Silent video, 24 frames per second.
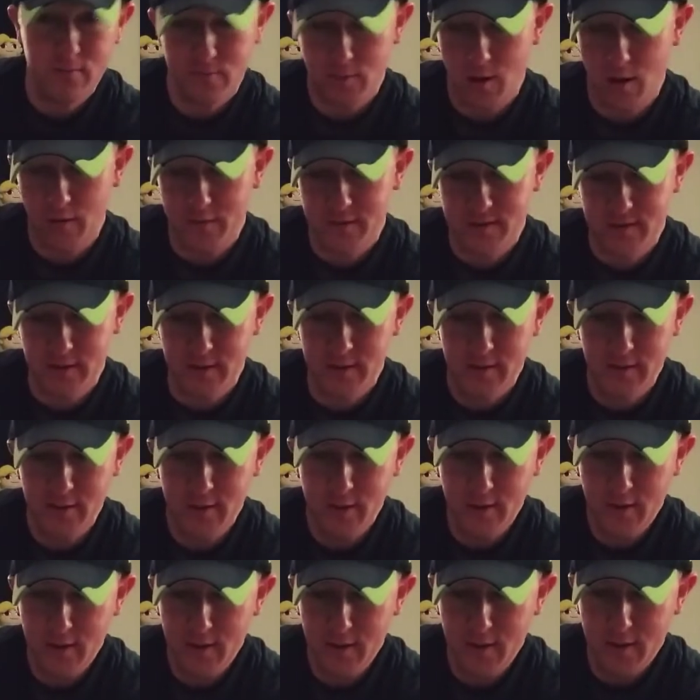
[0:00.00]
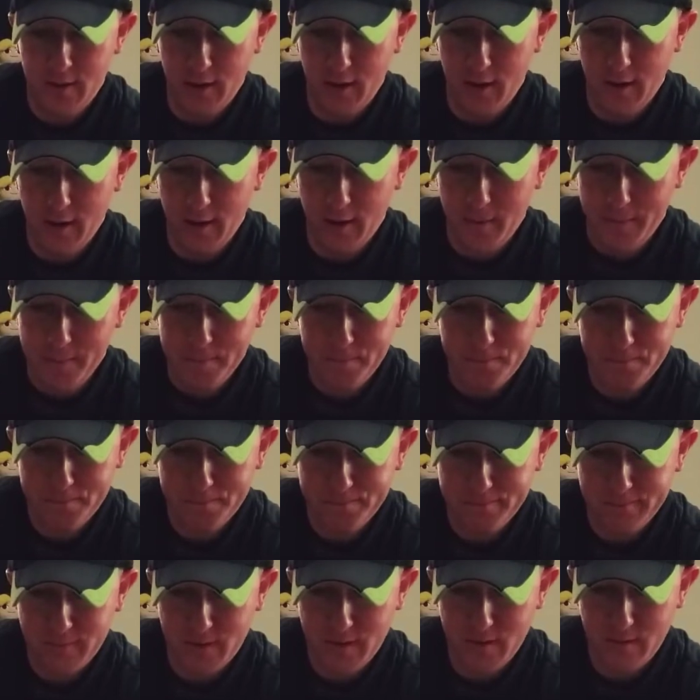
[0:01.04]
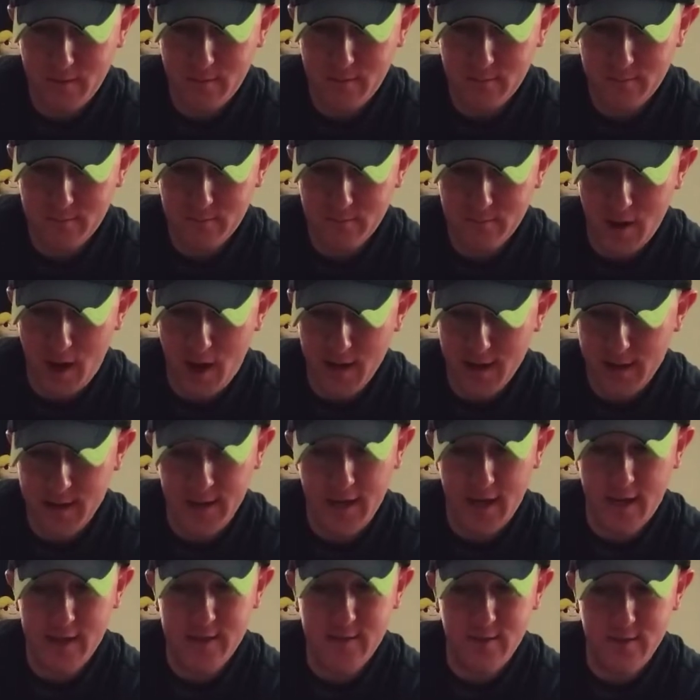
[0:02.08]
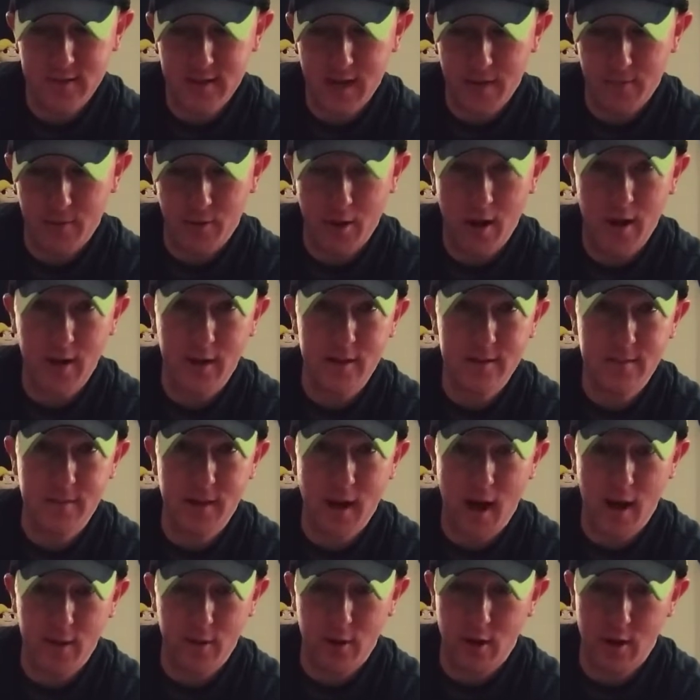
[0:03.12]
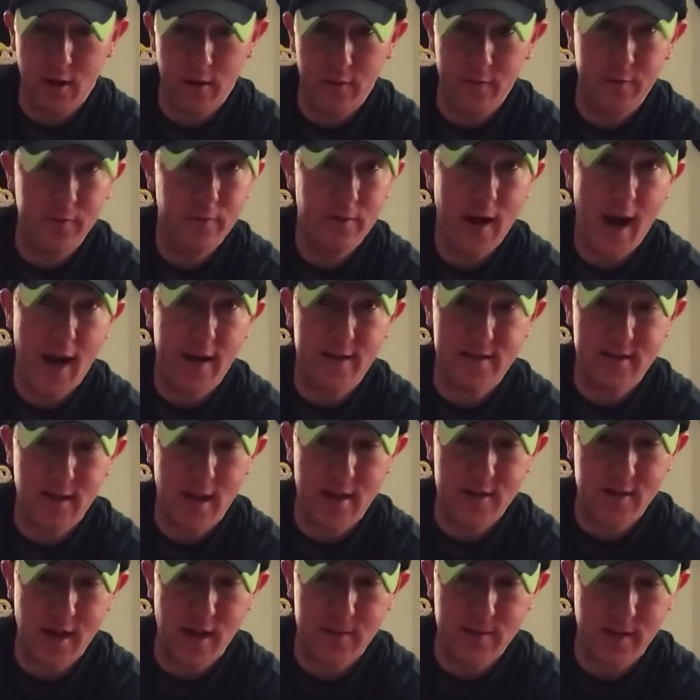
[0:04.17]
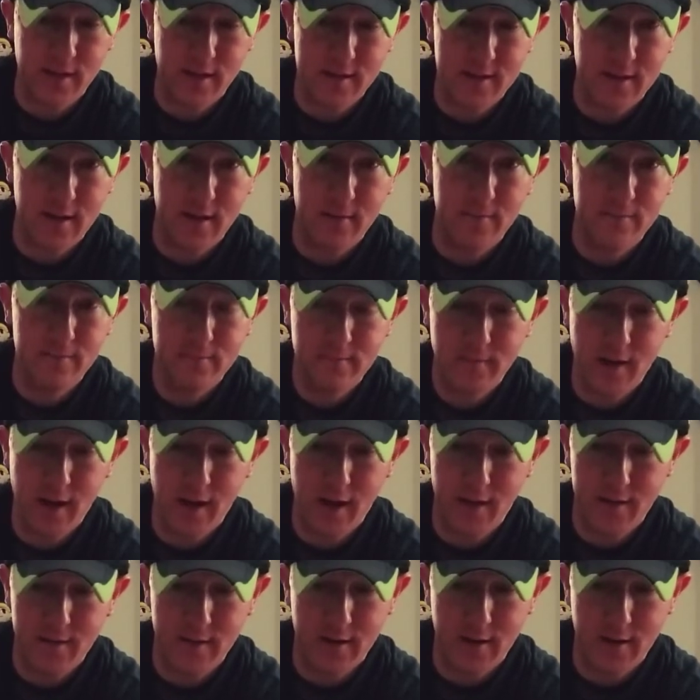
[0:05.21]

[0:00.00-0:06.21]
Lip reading: obviously. I need to get into this game a lot, because I love hack and slash games, like I said, and